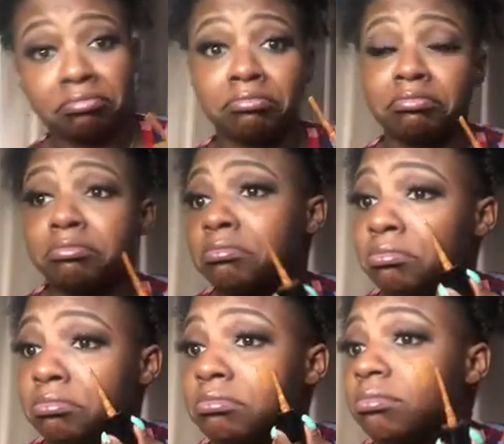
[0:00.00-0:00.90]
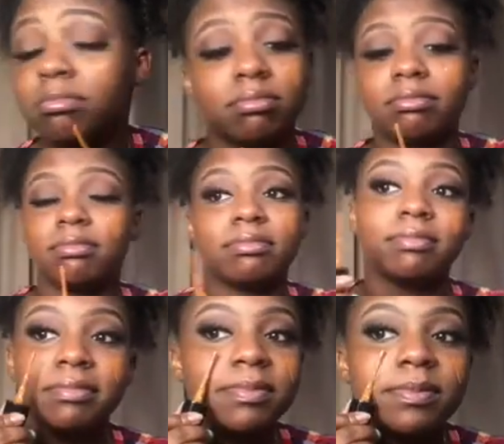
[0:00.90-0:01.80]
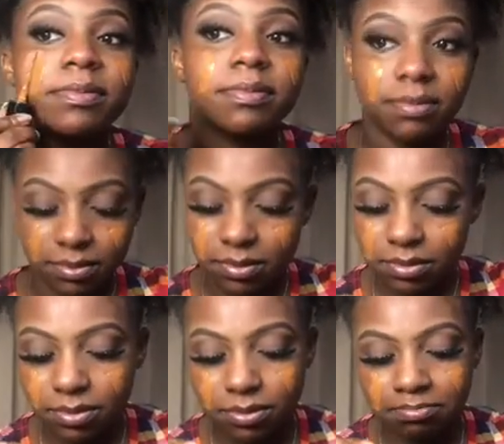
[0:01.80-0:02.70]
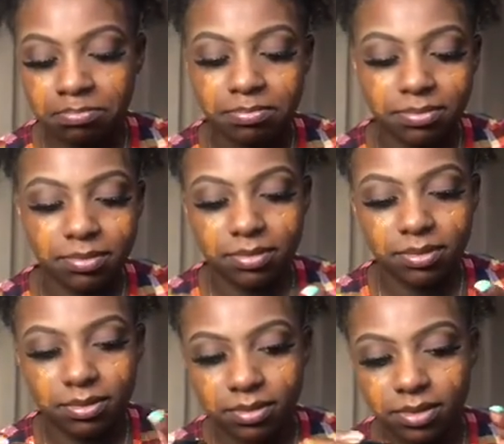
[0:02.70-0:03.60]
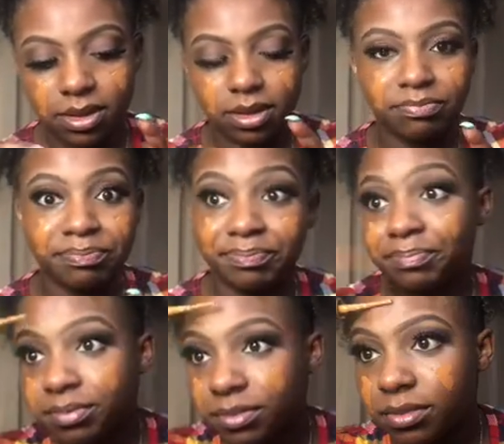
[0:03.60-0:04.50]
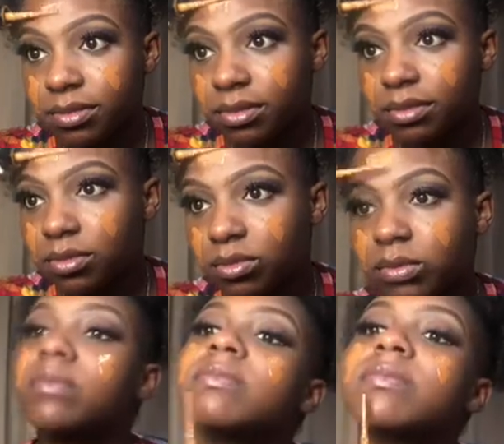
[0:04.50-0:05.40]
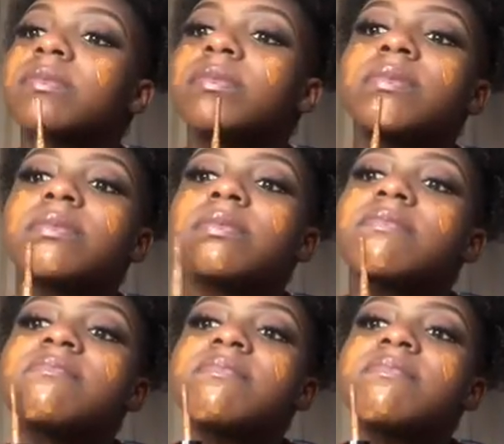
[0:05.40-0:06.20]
Y'all, don't judge me, the ghetto honey. Listen, I ain't ordered none yet. I am.